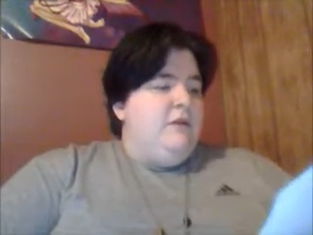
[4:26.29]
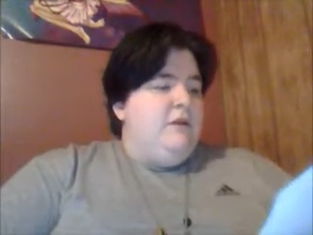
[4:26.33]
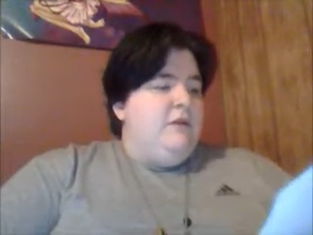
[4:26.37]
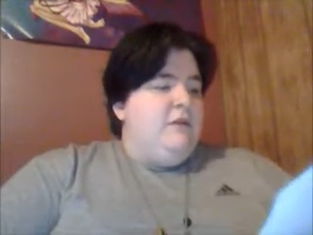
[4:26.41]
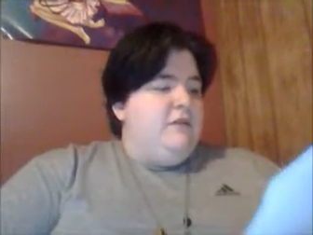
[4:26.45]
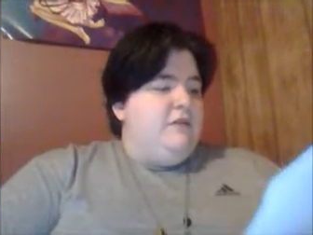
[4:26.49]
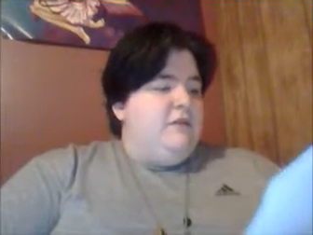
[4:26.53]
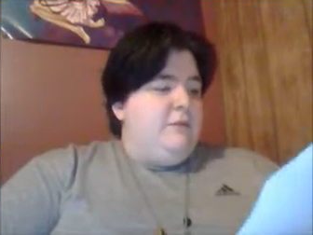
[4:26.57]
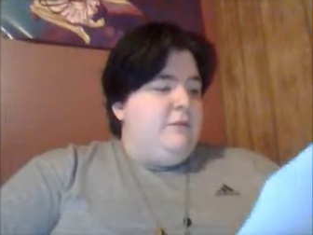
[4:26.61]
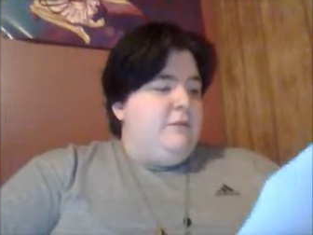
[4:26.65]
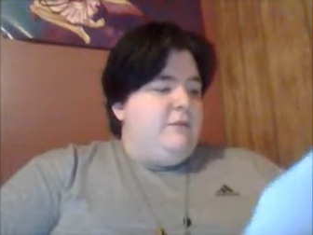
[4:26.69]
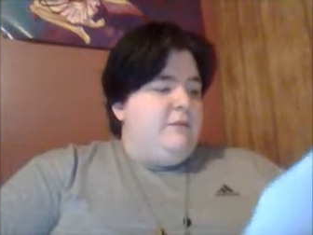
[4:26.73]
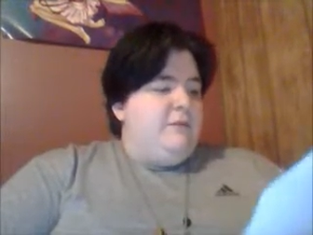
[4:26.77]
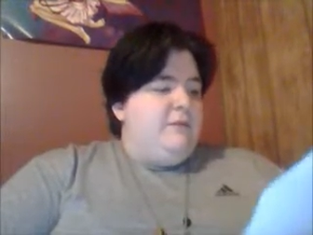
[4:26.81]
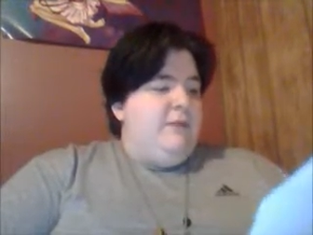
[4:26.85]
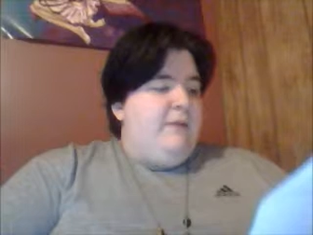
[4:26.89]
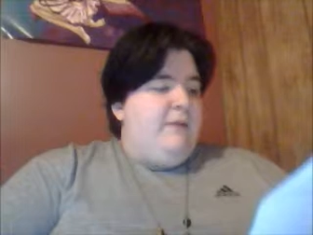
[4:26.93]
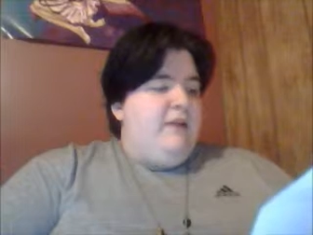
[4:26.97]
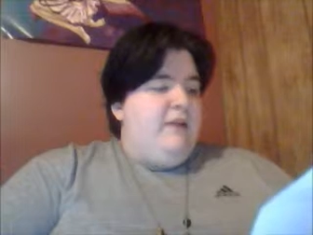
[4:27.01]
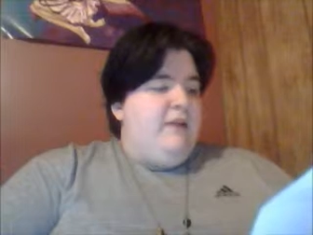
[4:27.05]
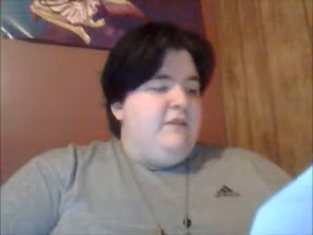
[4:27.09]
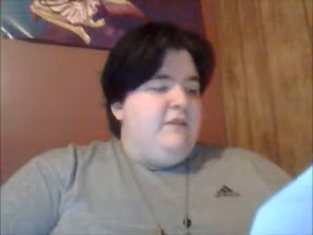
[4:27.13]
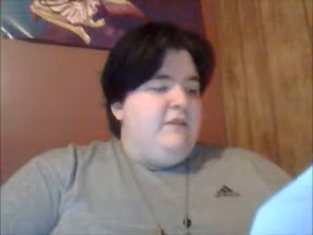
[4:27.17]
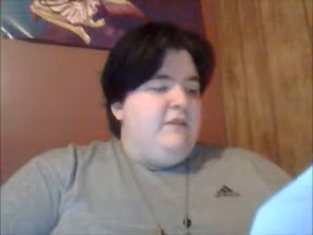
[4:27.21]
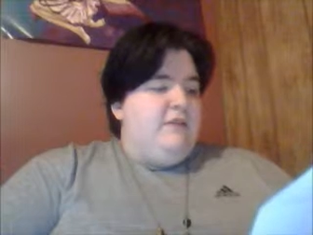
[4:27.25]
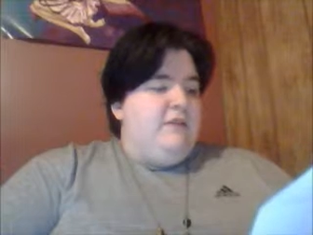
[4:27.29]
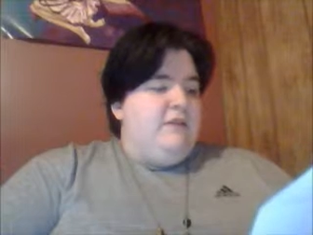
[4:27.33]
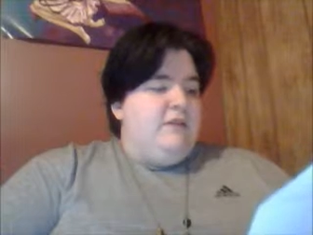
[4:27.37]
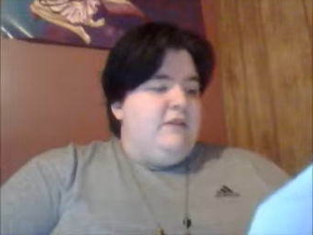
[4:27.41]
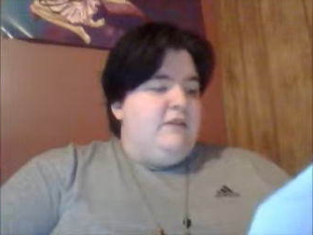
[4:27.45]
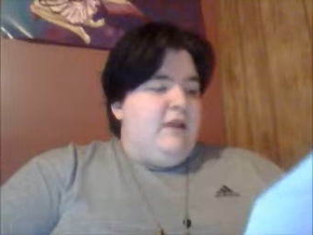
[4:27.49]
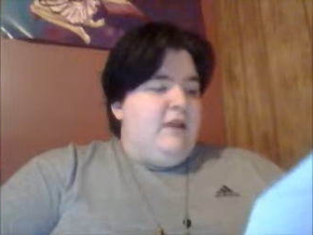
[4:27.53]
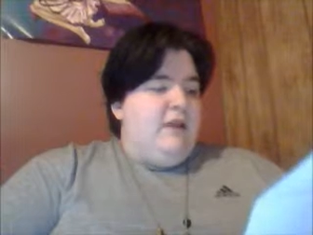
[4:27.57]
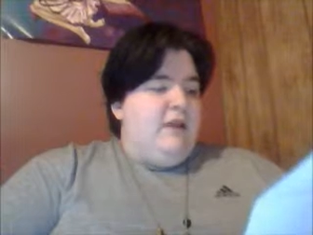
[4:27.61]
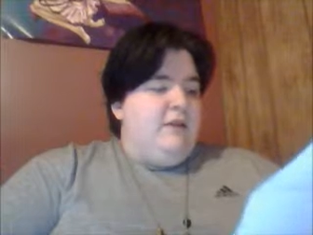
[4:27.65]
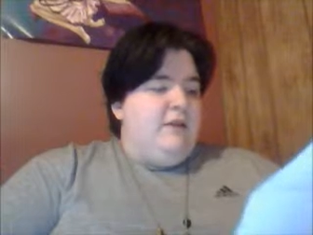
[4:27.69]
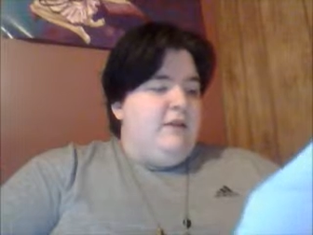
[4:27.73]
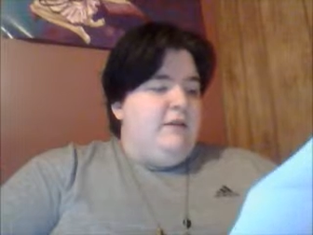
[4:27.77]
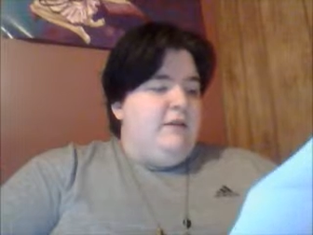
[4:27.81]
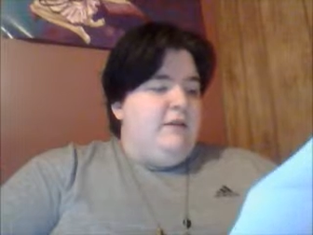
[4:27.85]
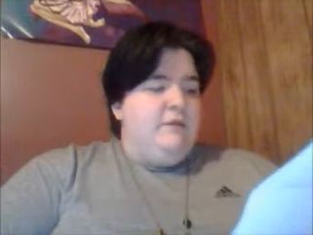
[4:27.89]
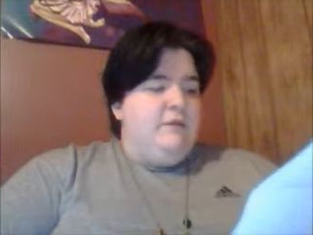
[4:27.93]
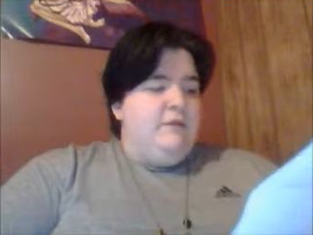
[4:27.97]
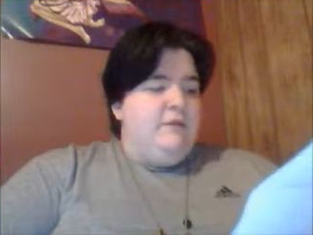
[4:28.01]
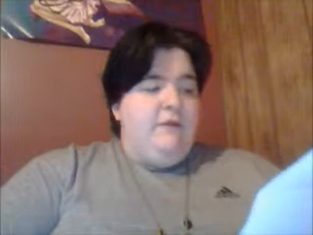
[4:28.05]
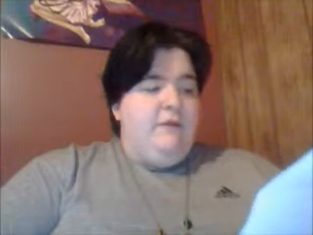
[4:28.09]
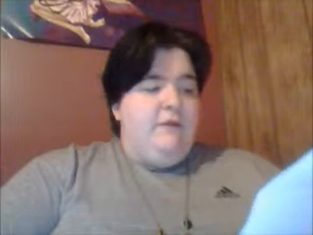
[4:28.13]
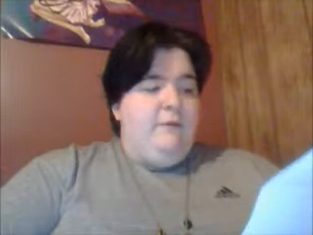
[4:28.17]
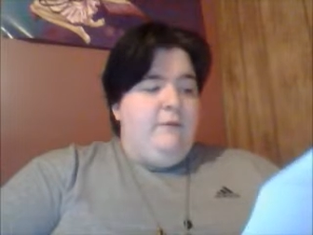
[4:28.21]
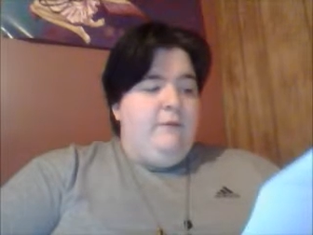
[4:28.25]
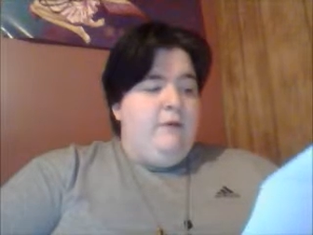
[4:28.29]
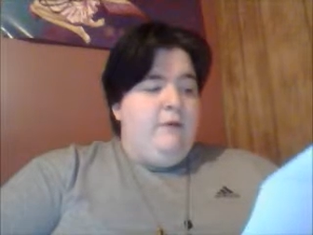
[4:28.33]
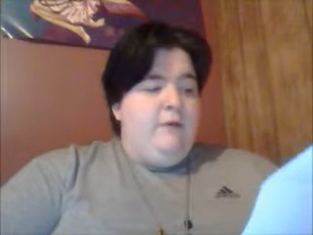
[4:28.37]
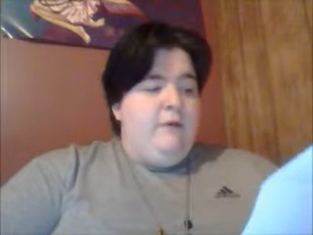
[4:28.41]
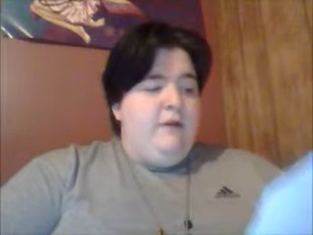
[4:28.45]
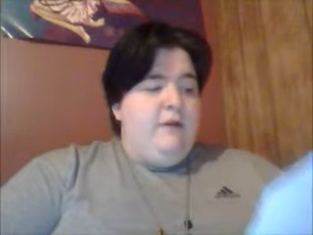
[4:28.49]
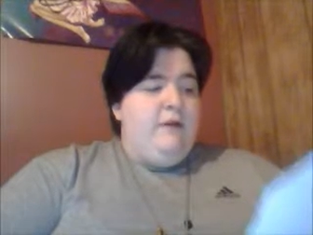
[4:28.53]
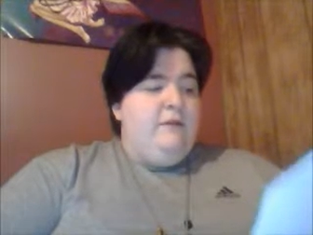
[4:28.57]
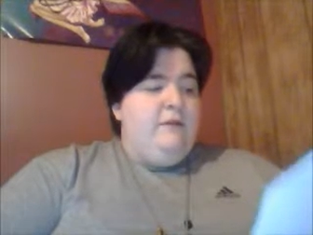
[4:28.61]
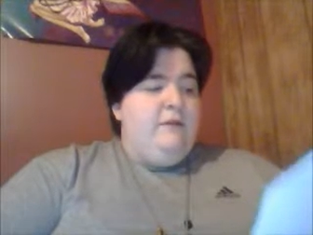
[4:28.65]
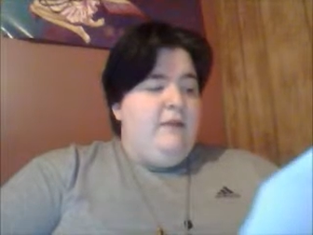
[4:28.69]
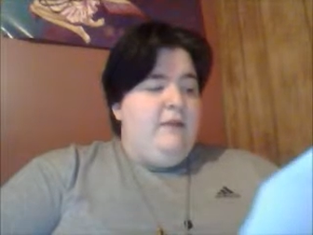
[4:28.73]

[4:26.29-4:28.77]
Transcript: to the response of this not guilty verdict